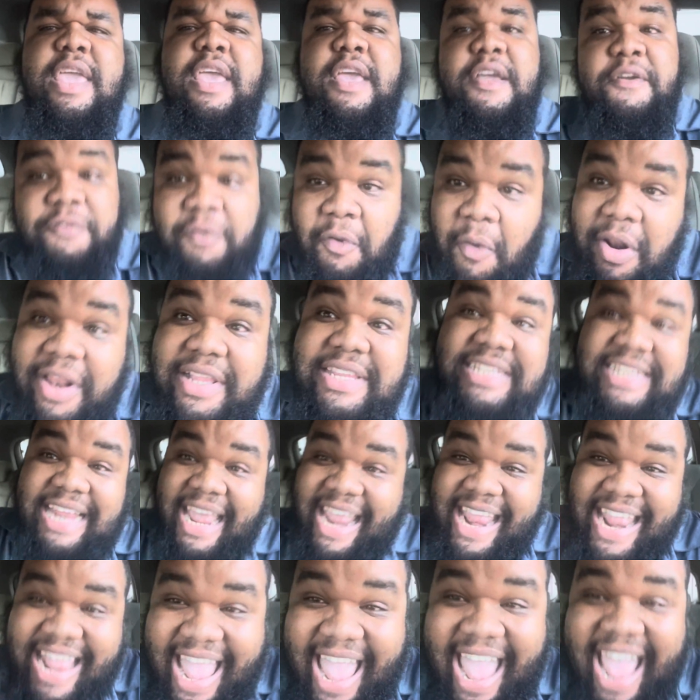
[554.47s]
Florida
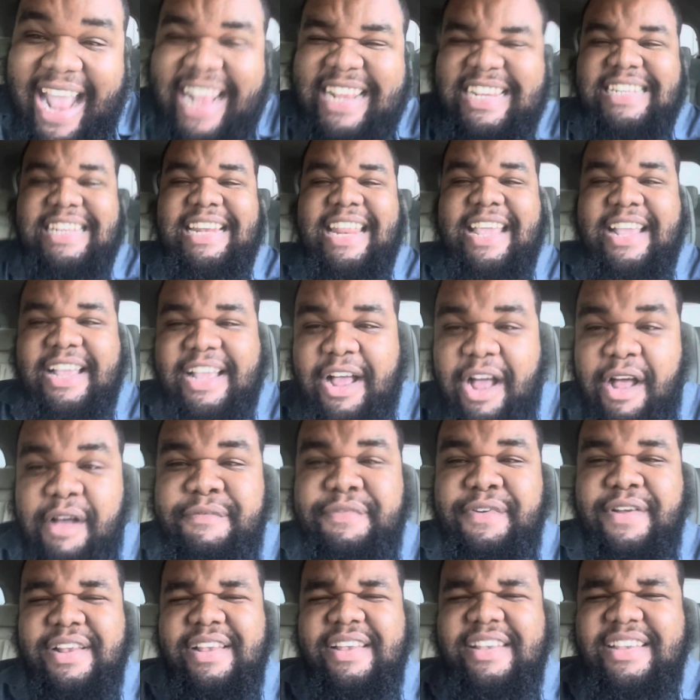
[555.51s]
State actually
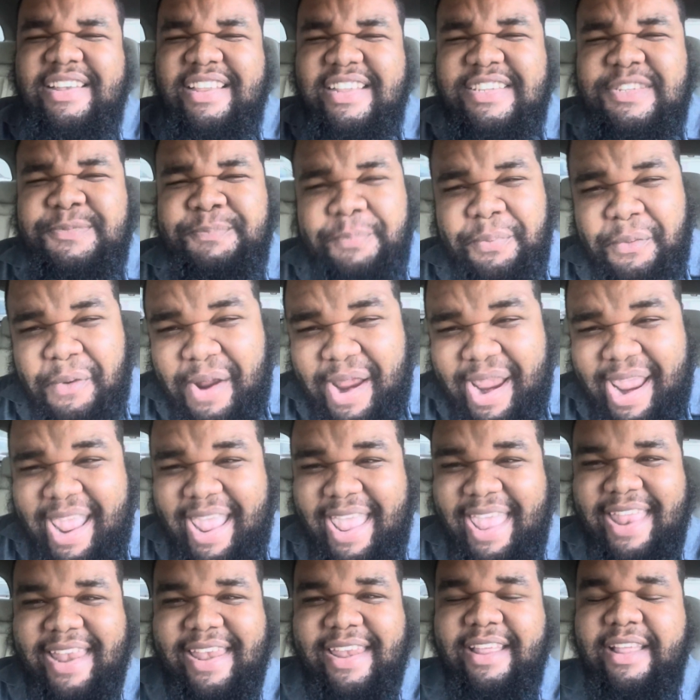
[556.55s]
covered the
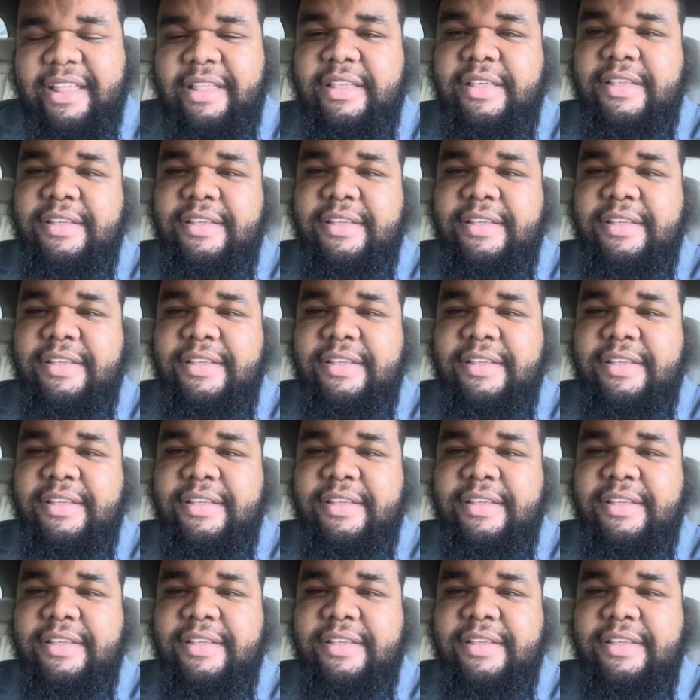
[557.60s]
spread.